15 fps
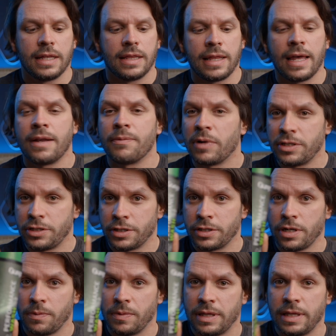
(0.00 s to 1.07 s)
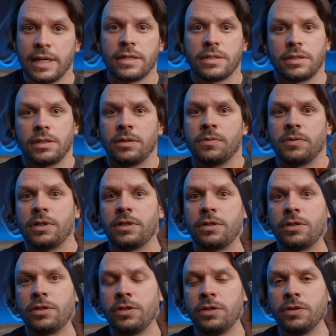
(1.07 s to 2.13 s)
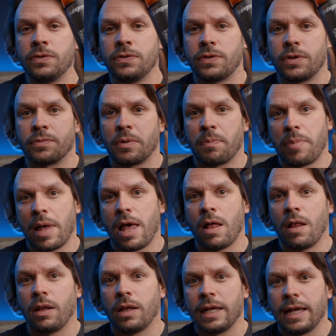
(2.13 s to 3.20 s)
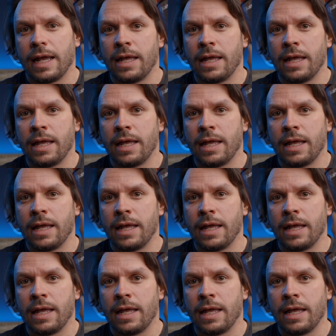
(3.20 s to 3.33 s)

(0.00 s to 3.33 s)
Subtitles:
Then once you're done with this, you would use the Repel,